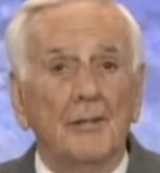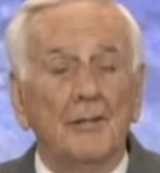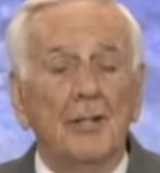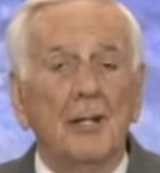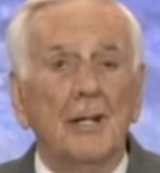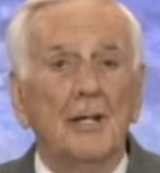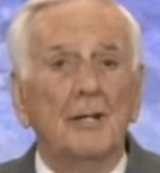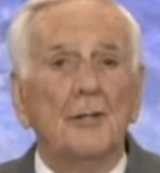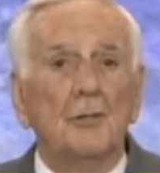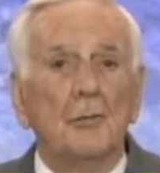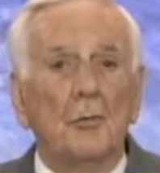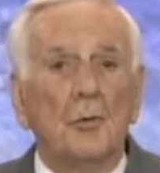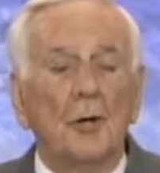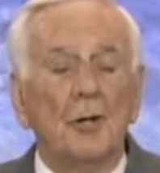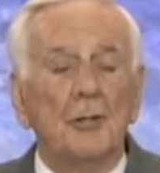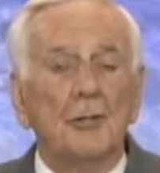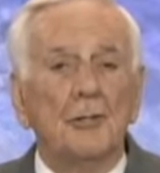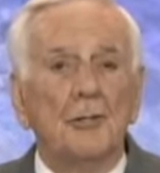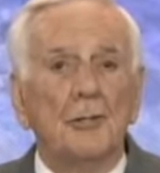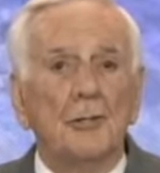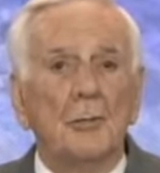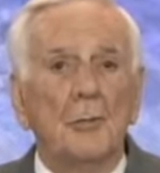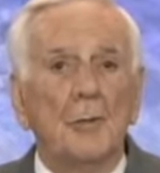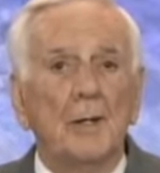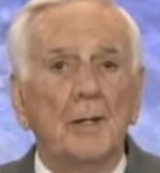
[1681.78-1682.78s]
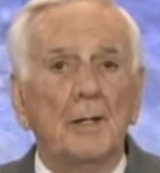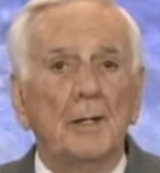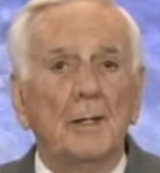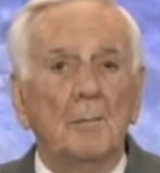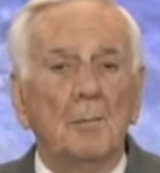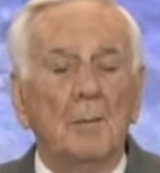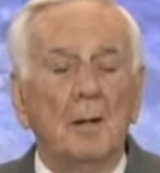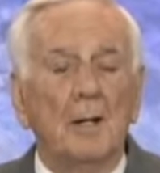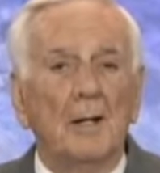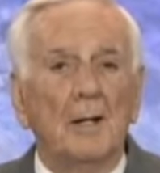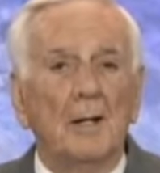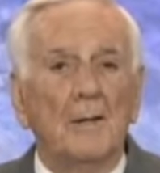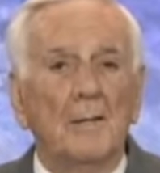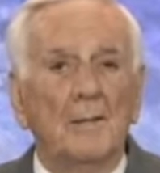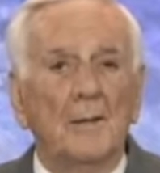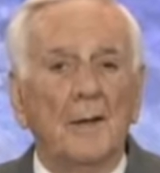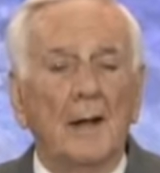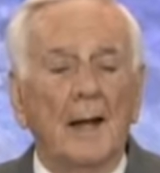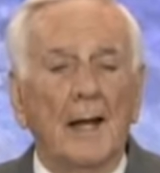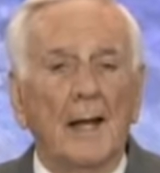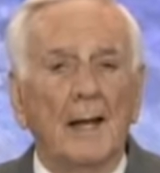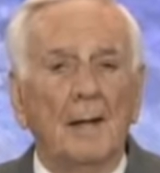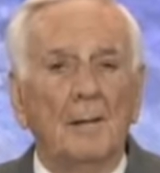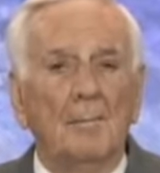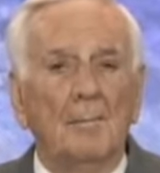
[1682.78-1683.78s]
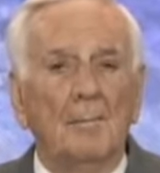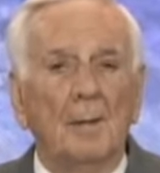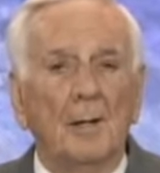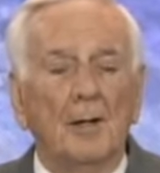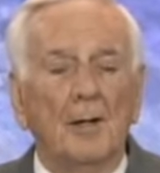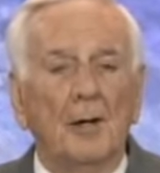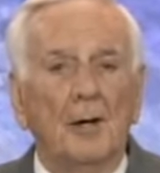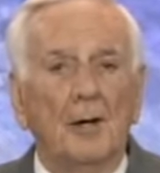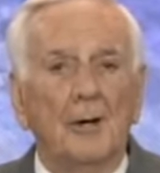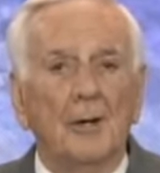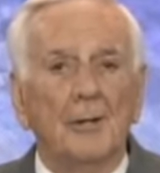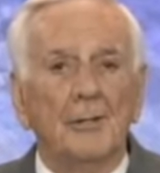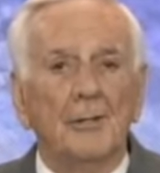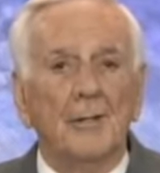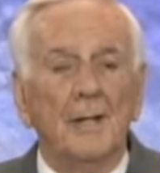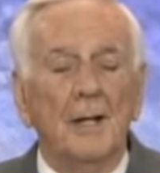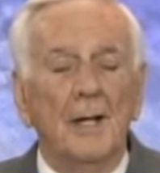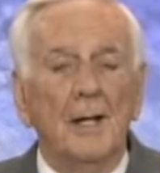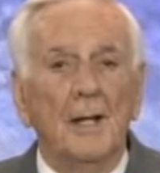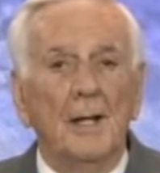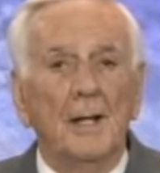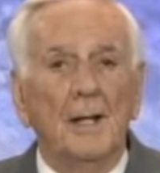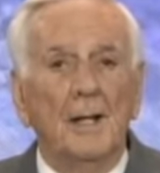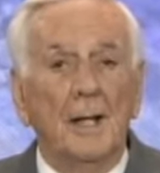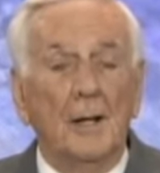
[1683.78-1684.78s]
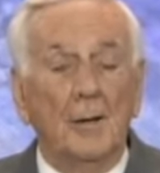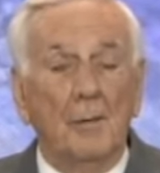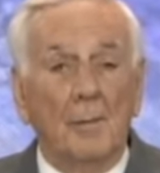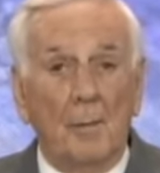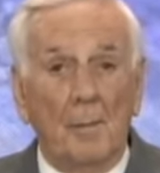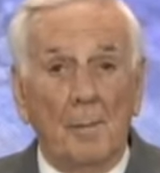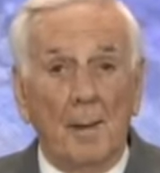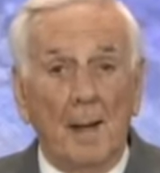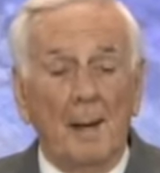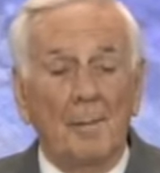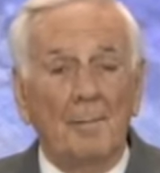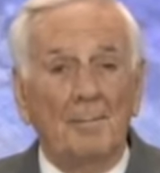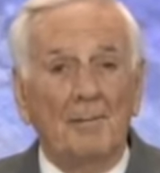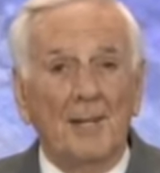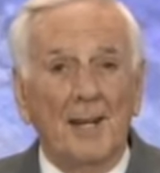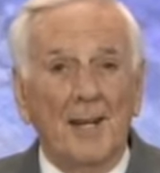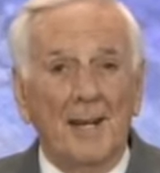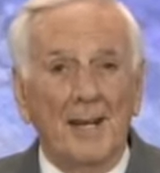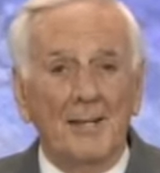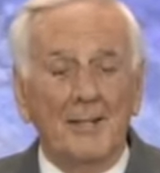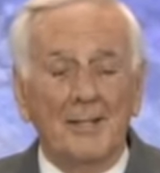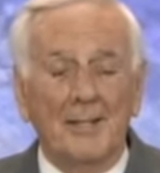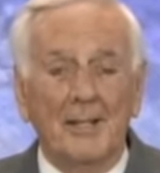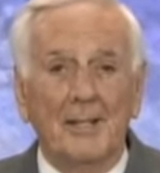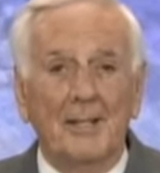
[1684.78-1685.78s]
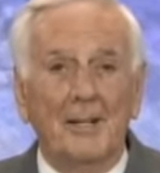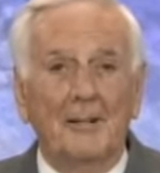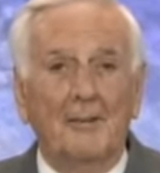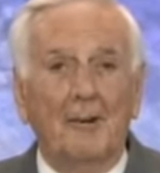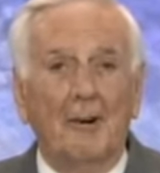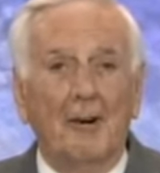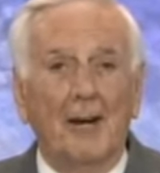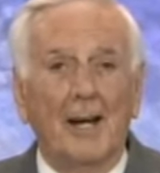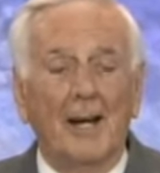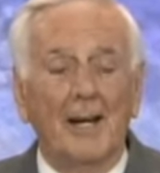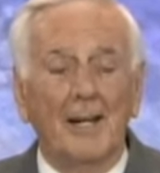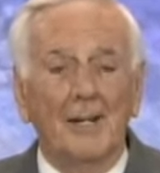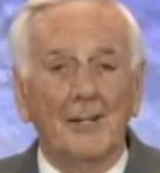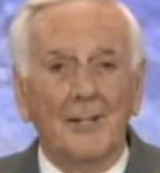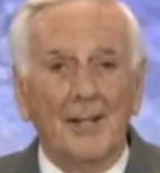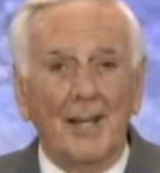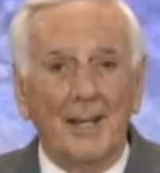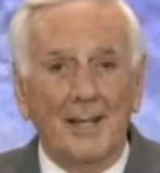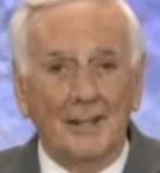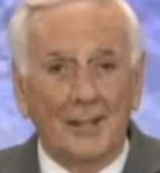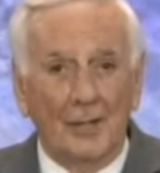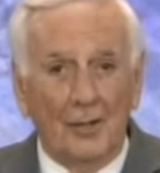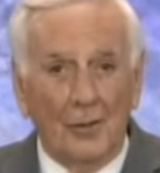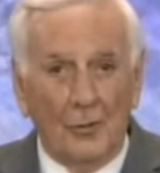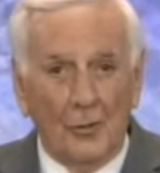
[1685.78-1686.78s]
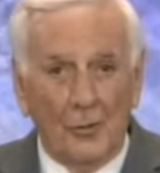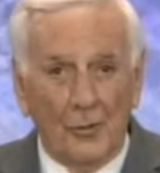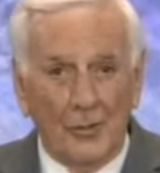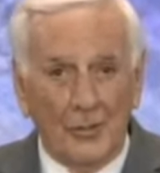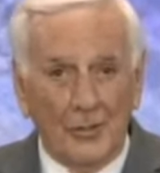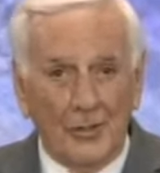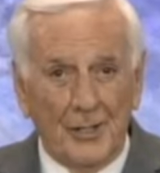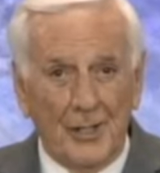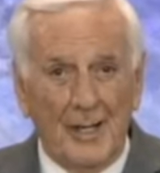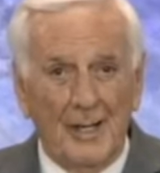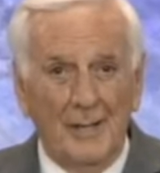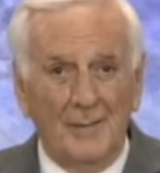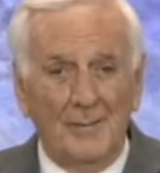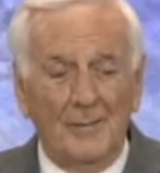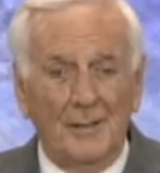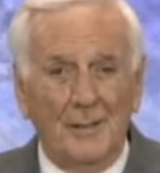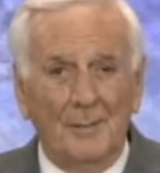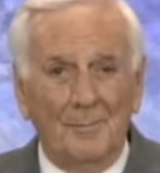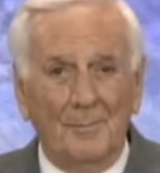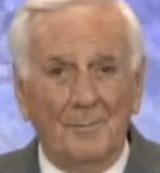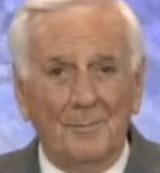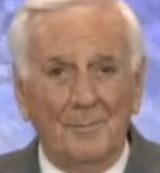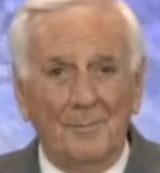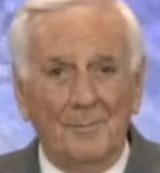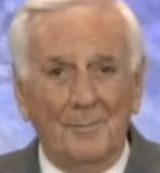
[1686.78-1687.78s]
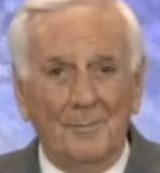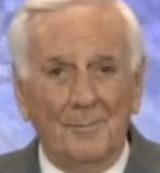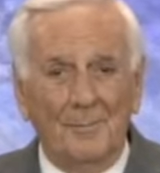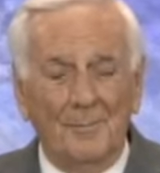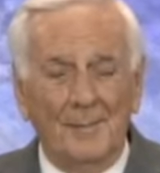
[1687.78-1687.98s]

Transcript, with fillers: have their sins washed away in the blood of the Lamb because they were baptized into Christ and the Lord saved them.